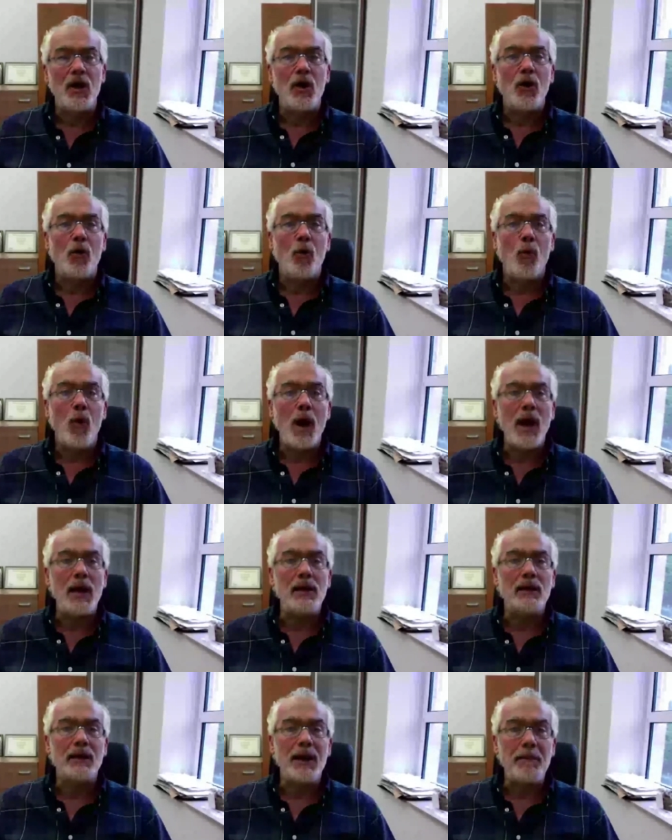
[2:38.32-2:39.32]
while
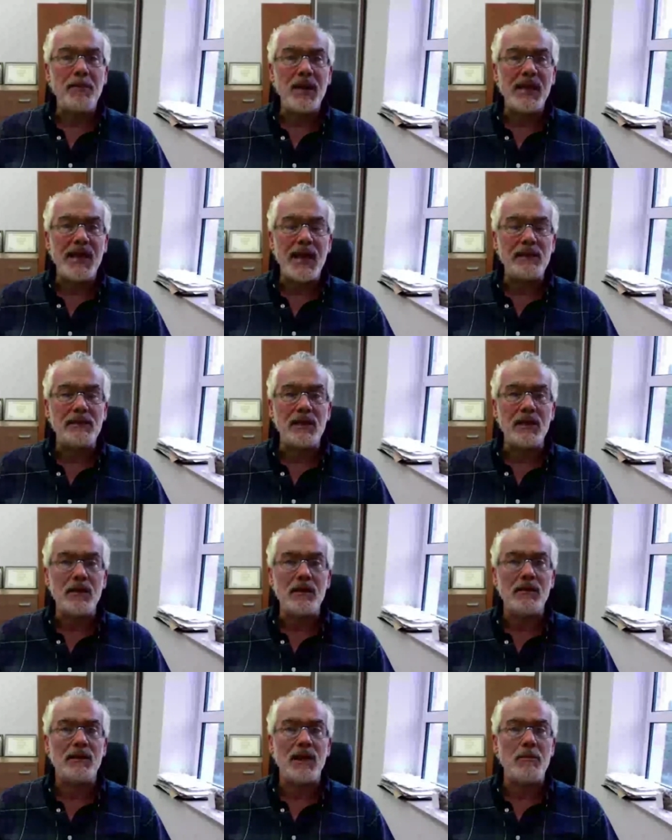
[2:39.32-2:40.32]
replicating,
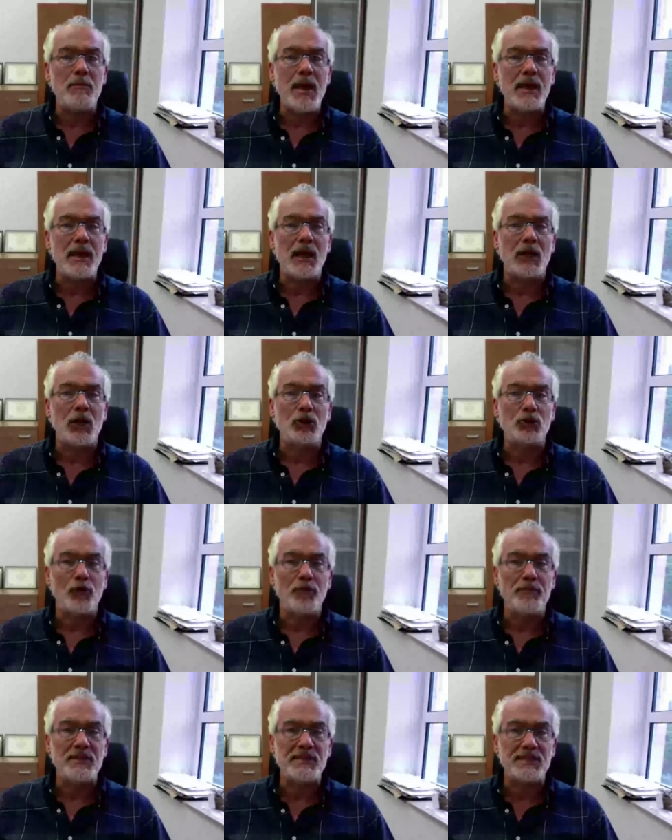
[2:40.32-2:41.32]
they make a lot
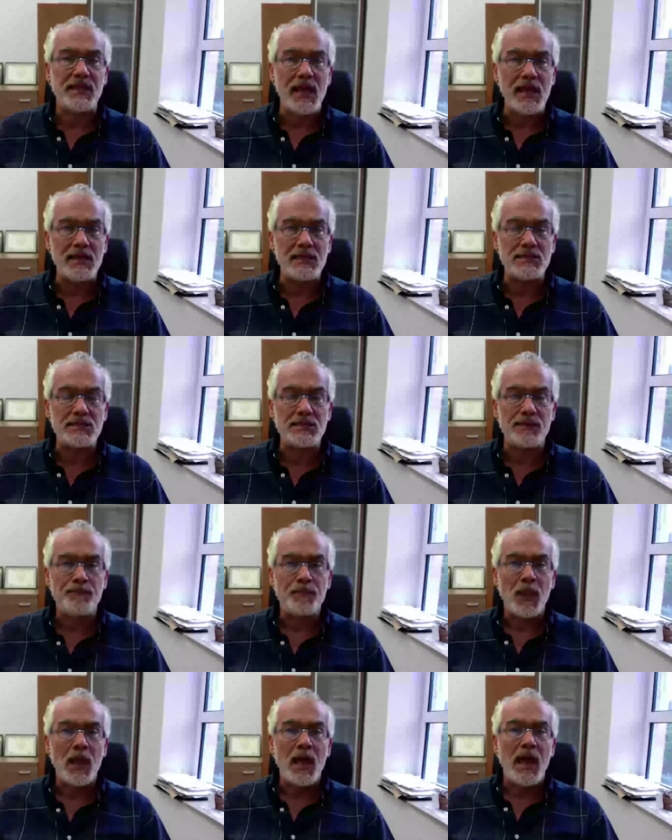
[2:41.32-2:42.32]
of mistakes,
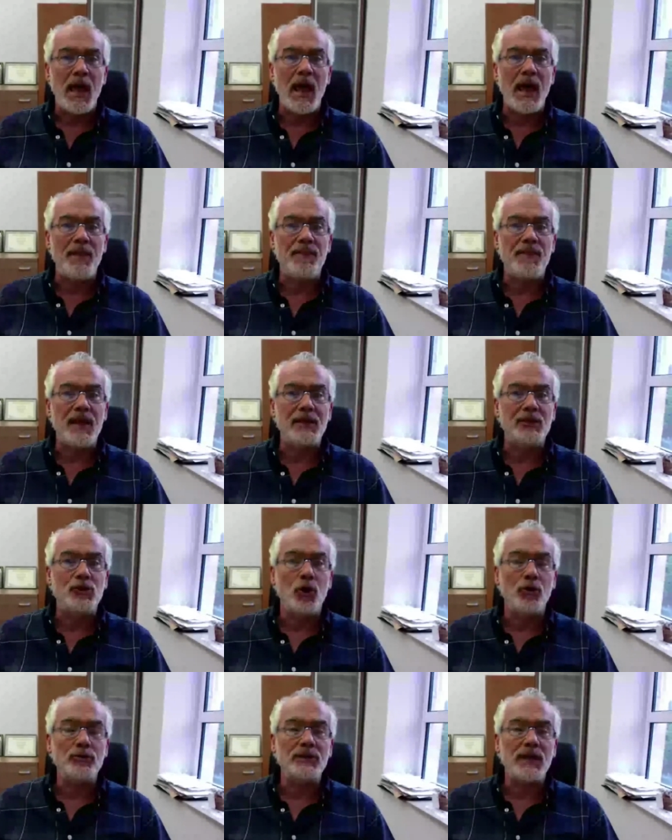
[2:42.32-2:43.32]
and they
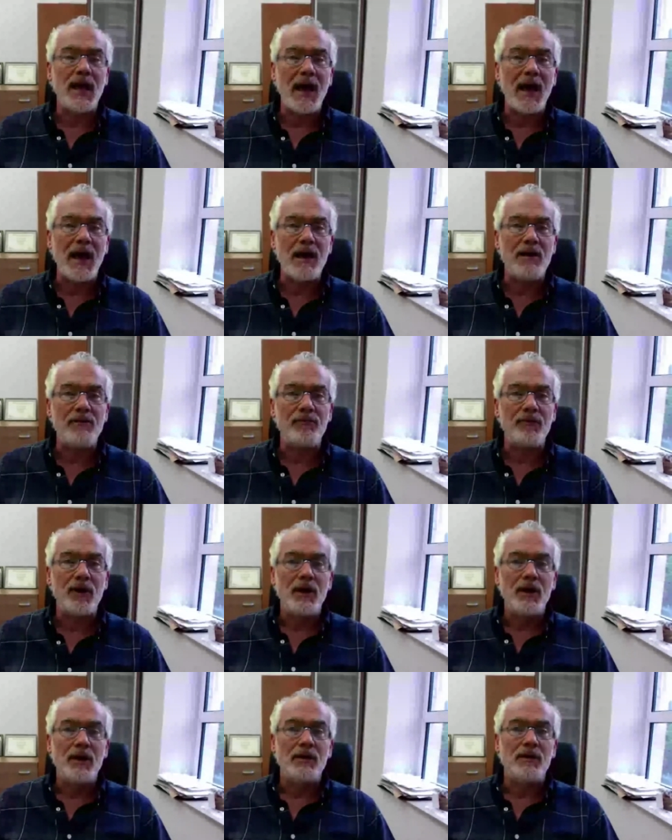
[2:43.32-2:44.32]
don't have
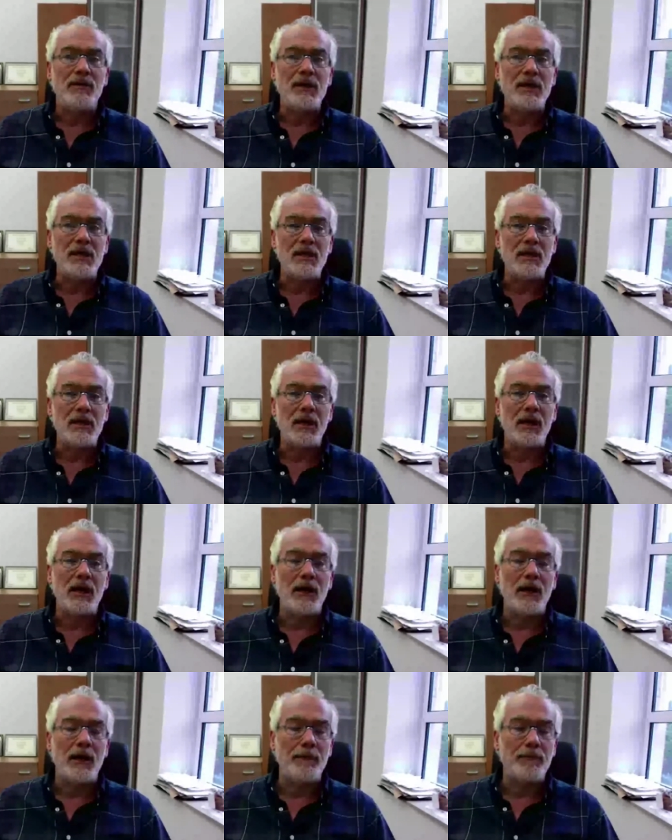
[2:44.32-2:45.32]
the
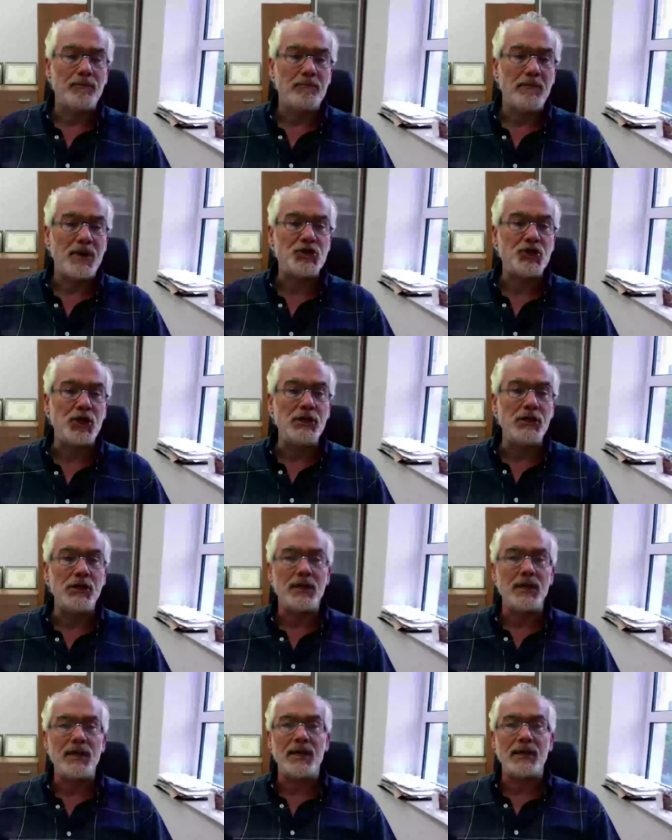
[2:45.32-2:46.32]
machinery
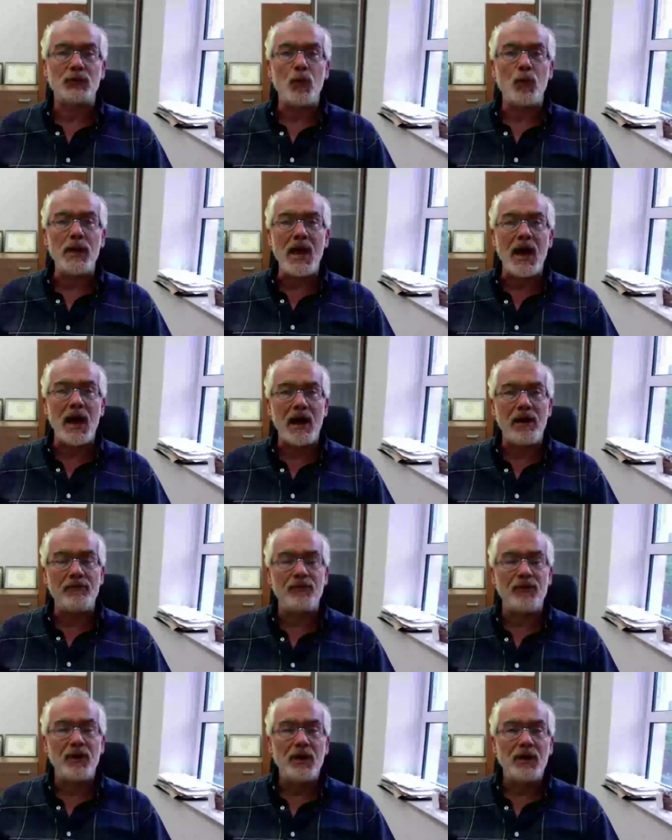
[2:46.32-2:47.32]
that we
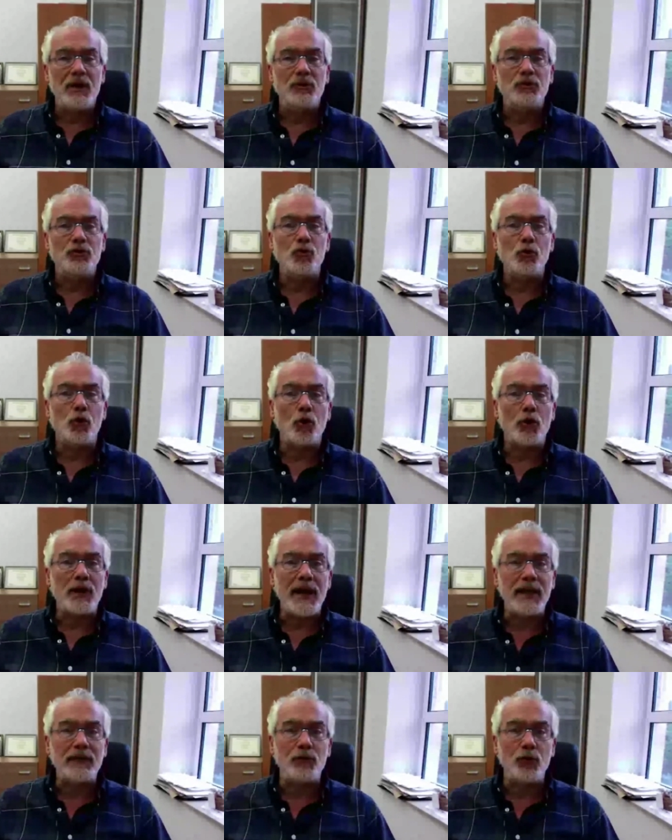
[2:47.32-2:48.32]
have to
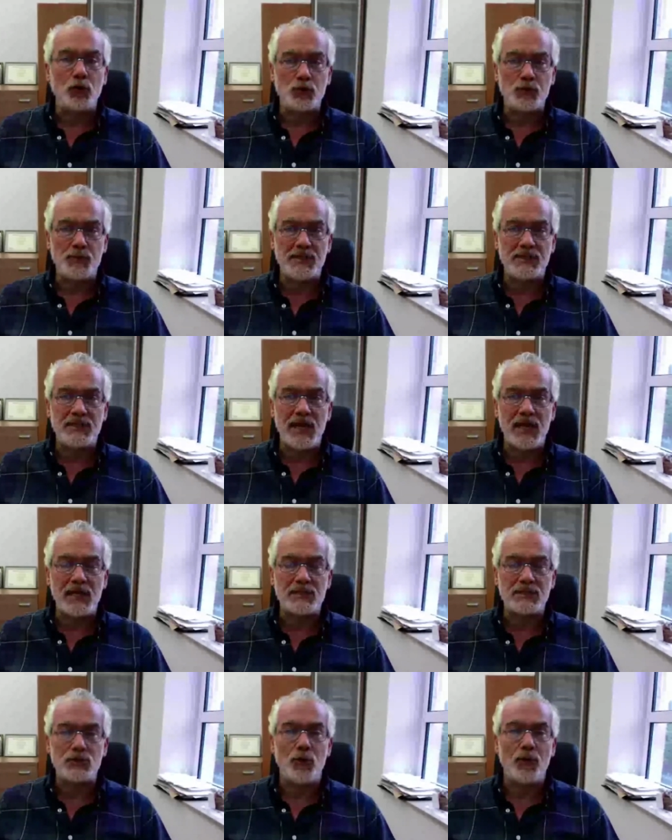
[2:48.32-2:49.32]
correct those
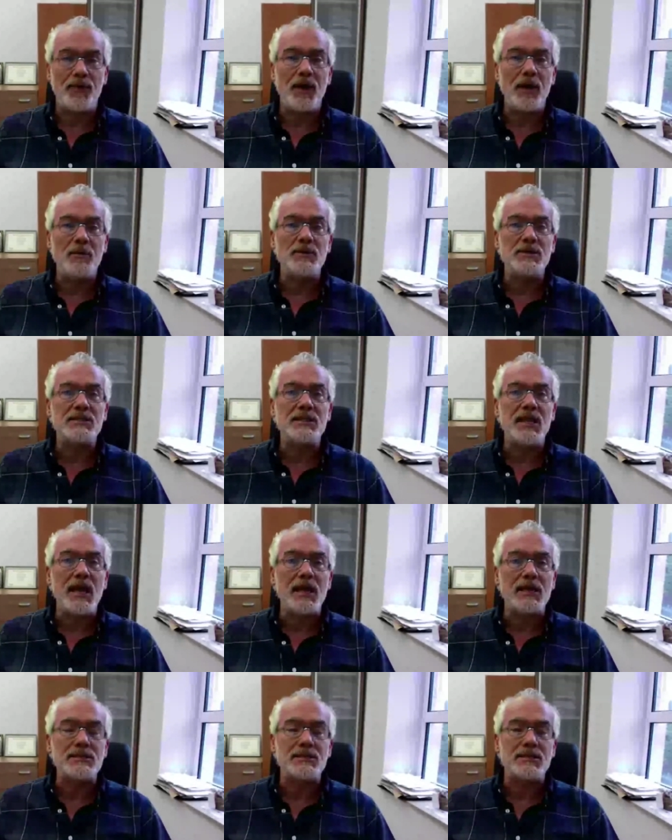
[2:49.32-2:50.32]
mistakes. So their
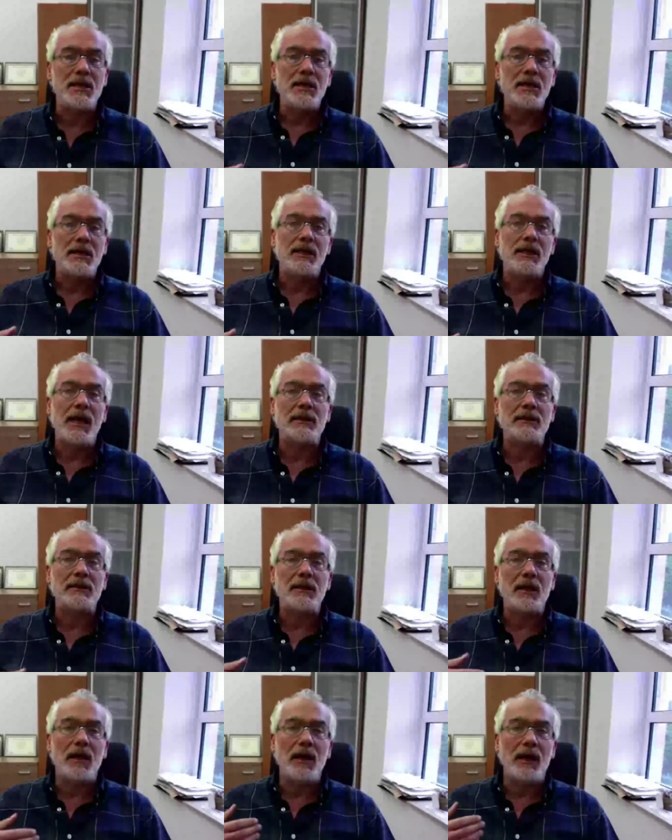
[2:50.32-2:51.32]
mistakes get
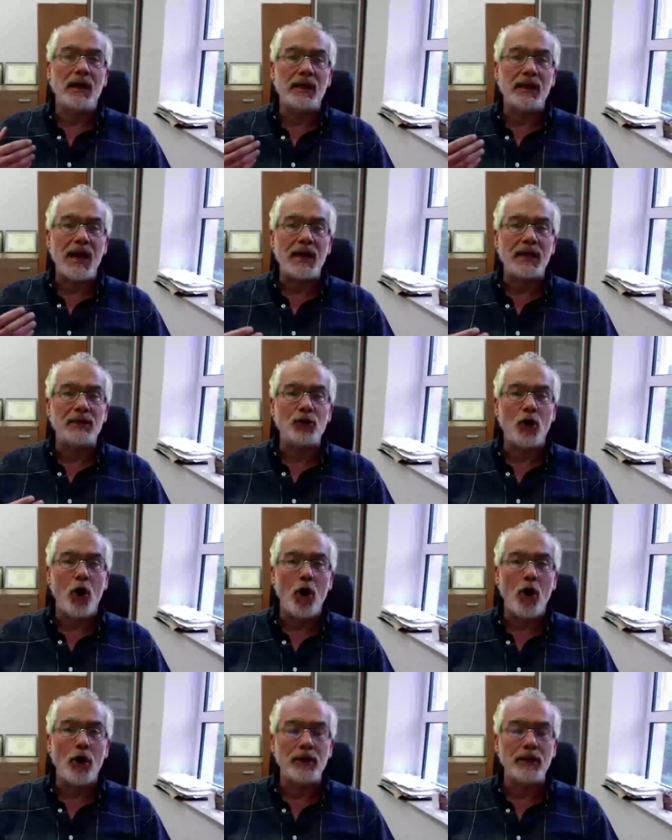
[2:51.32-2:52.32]
carried
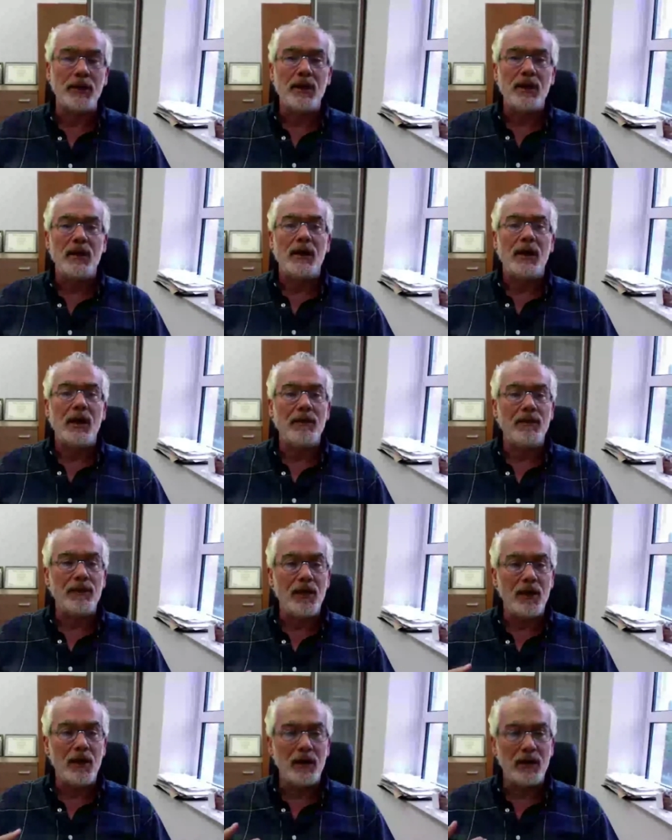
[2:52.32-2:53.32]
on in
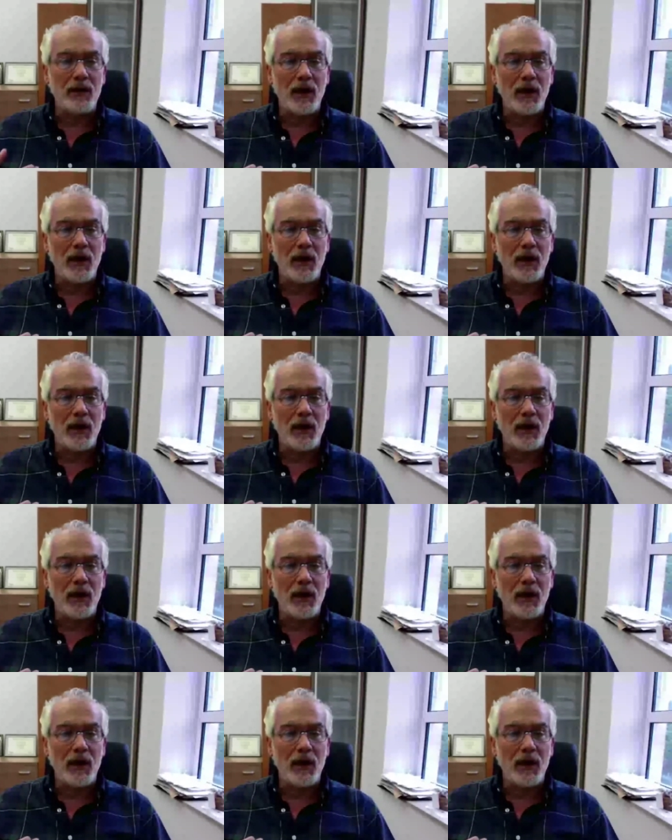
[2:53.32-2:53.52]
their